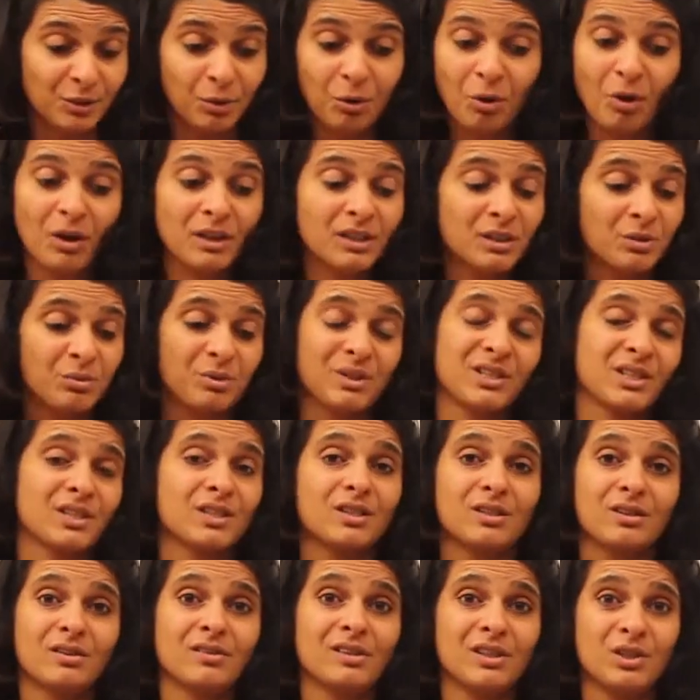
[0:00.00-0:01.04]
thought it was
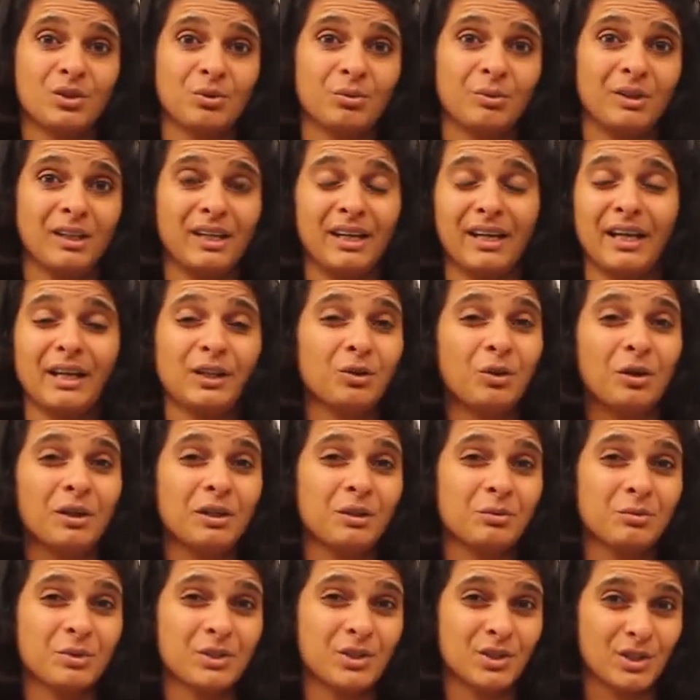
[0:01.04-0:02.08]
just a ritual and I thought
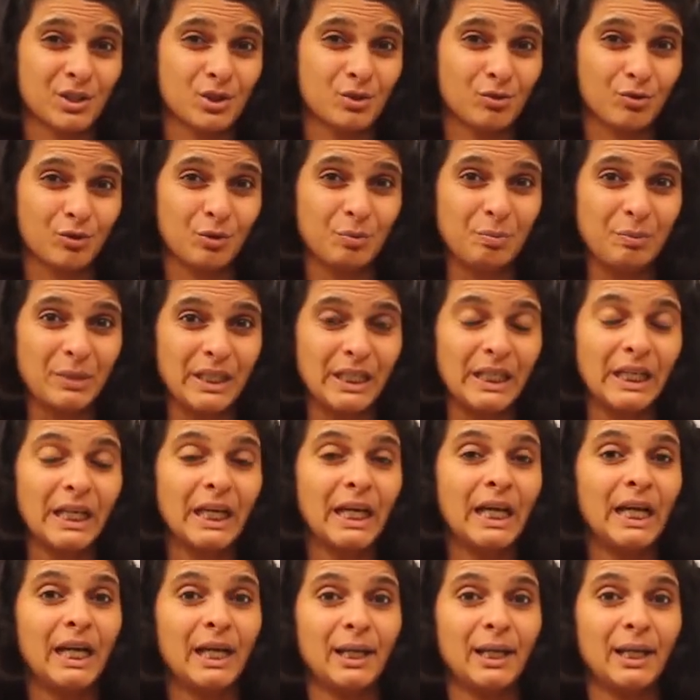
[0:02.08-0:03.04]
it was just for me.